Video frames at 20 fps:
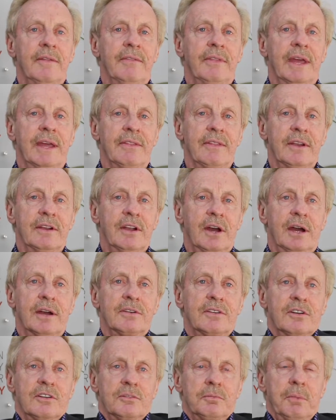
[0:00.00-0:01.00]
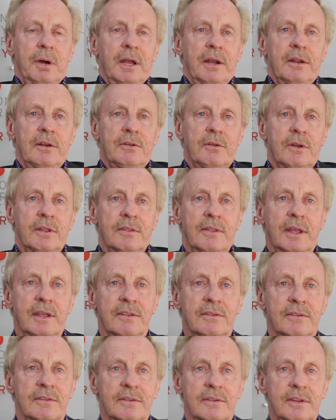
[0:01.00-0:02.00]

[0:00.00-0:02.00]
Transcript: that the doctor is monitoring this,